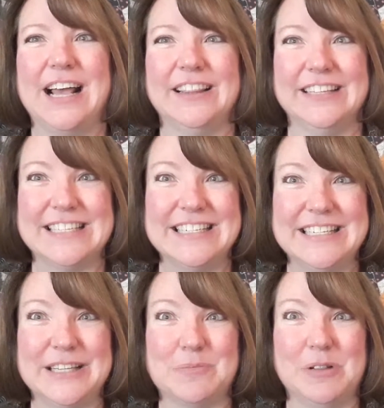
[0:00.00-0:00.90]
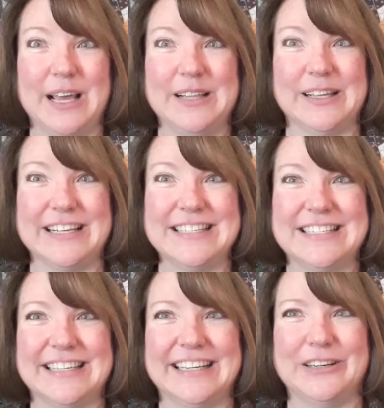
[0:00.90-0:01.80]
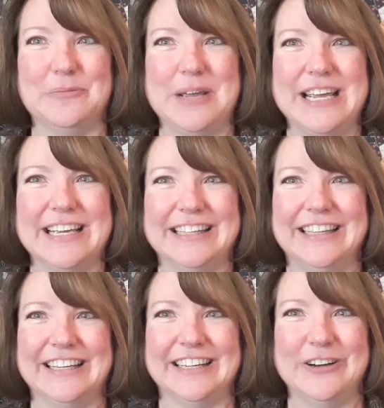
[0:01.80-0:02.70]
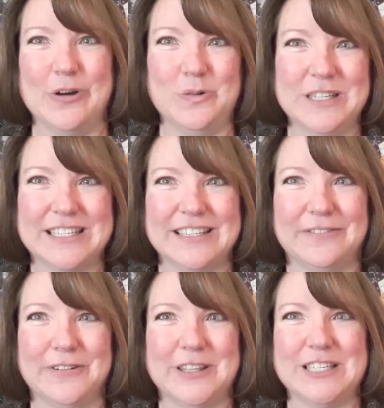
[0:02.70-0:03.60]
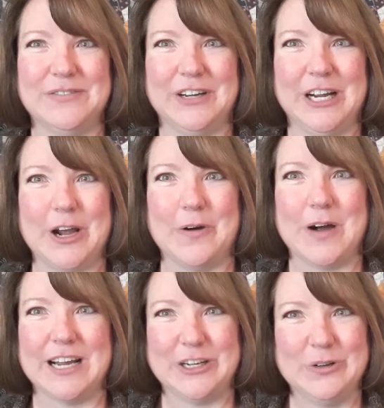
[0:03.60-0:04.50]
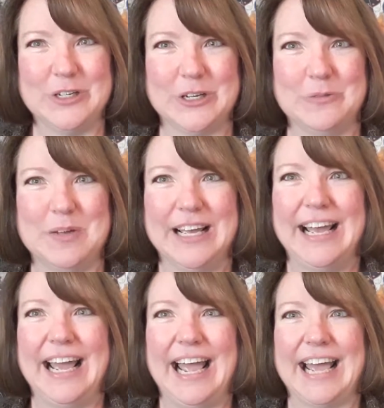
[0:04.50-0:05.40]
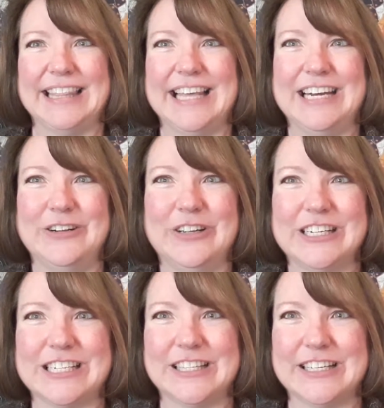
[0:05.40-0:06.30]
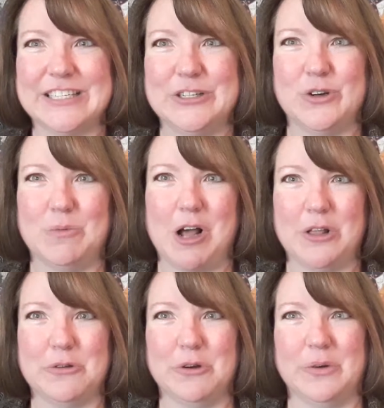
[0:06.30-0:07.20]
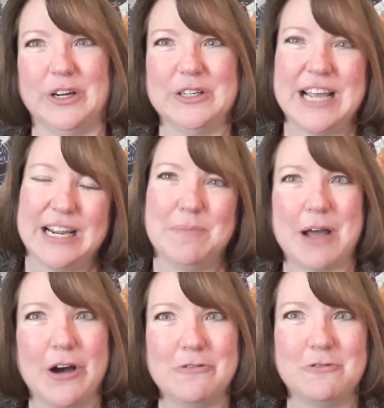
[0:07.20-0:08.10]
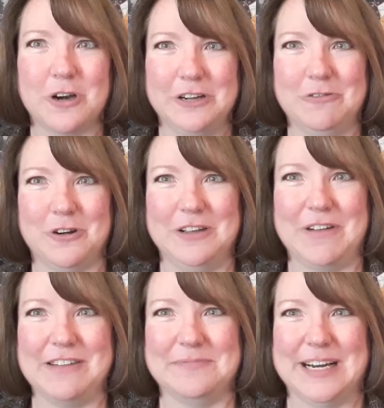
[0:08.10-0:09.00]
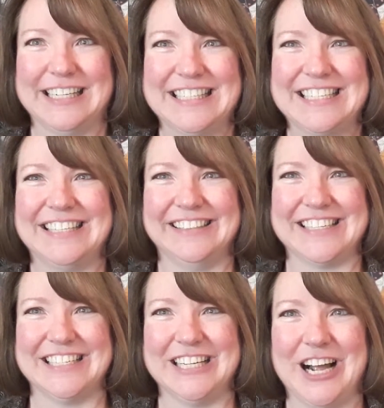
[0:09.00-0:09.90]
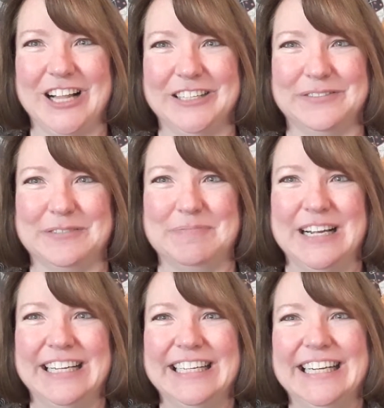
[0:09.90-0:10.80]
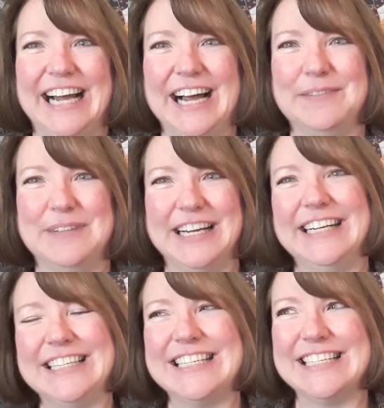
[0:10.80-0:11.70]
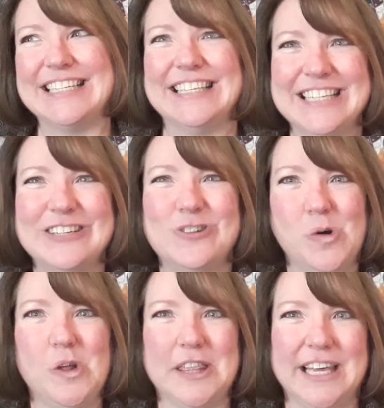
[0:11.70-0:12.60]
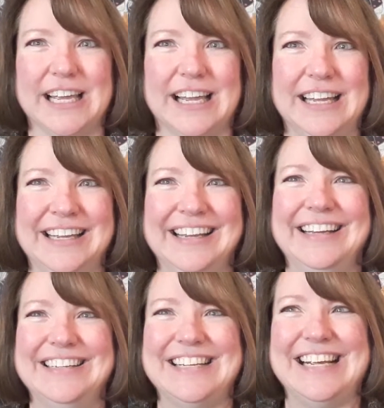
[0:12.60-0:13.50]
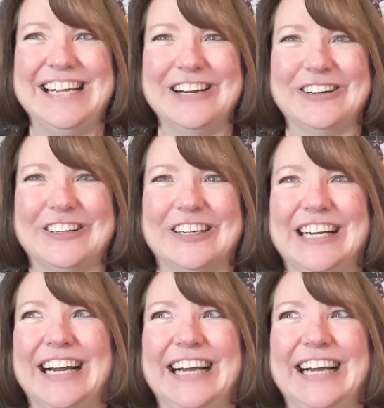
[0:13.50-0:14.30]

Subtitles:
listen to the playlist. It'll be in the notes for this video on YouTube. And then you can just listen to them all through. It'll take about 40-45 minutes to listen to all of them. And it's a cool thing to hear.